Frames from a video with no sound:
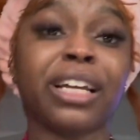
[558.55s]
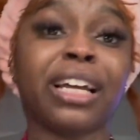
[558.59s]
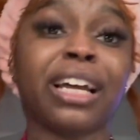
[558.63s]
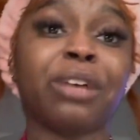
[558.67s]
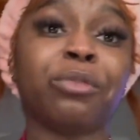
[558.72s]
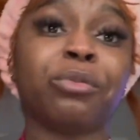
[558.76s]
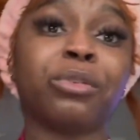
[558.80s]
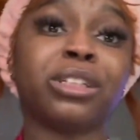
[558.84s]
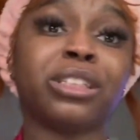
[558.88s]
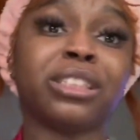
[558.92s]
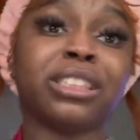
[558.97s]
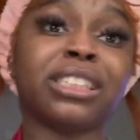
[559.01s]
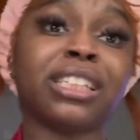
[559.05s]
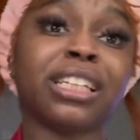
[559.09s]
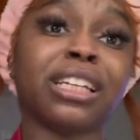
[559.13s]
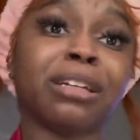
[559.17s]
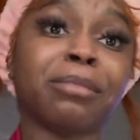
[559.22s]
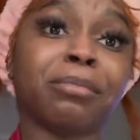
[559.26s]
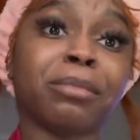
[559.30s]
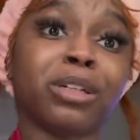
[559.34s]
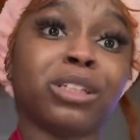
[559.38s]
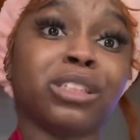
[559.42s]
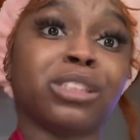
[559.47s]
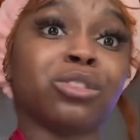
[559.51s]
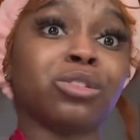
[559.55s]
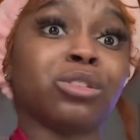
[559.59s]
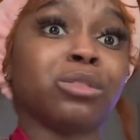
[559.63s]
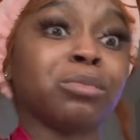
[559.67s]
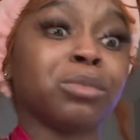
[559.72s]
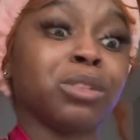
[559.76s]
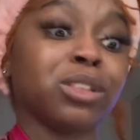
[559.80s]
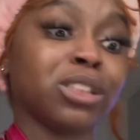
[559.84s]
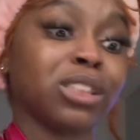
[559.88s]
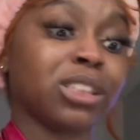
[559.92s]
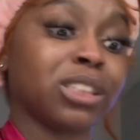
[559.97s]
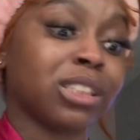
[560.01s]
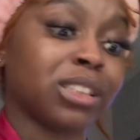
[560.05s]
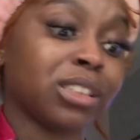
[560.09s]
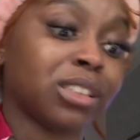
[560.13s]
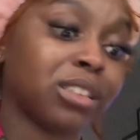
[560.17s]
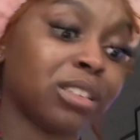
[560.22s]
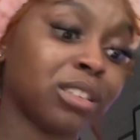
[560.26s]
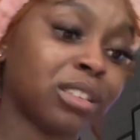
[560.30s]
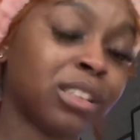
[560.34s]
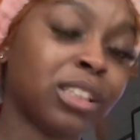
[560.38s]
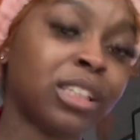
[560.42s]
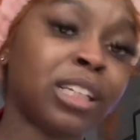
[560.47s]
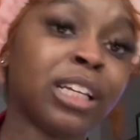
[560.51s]
I want to stay in my scripture because
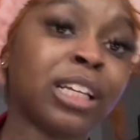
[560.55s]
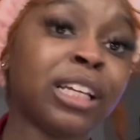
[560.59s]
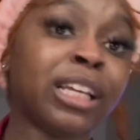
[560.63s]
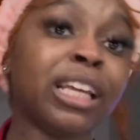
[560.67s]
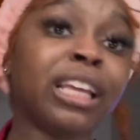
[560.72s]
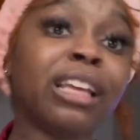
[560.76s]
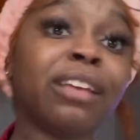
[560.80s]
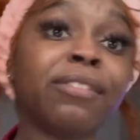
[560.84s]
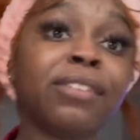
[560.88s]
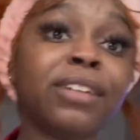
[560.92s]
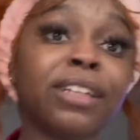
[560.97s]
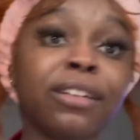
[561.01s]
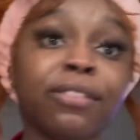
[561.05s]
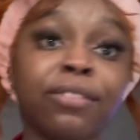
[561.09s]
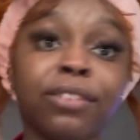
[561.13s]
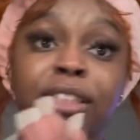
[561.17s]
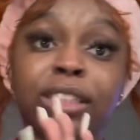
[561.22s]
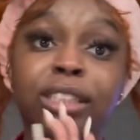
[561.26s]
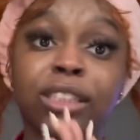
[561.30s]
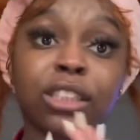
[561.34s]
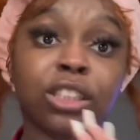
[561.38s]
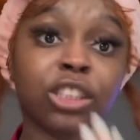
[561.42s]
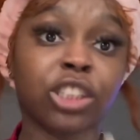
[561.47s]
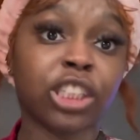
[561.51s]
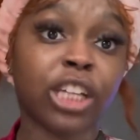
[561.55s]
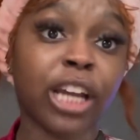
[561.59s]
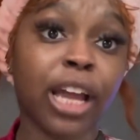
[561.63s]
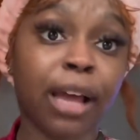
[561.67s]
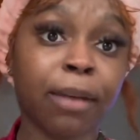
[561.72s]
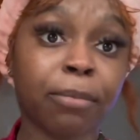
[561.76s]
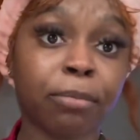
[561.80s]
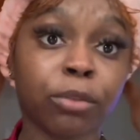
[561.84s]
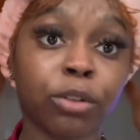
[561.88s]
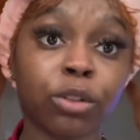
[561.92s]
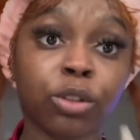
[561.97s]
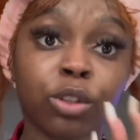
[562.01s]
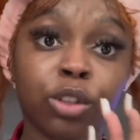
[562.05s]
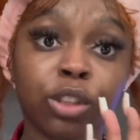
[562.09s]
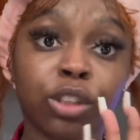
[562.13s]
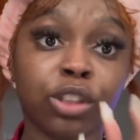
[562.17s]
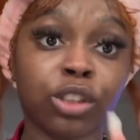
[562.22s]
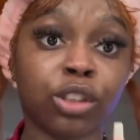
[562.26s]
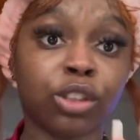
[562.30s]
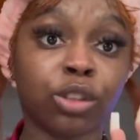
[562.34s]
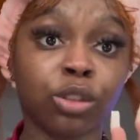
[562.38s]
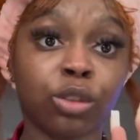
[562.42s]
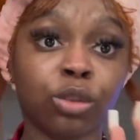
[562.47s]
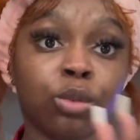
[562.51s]
even if it's a chapter or
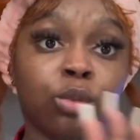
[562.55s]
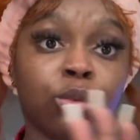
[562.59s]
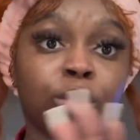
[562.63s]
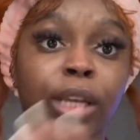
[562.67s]
two,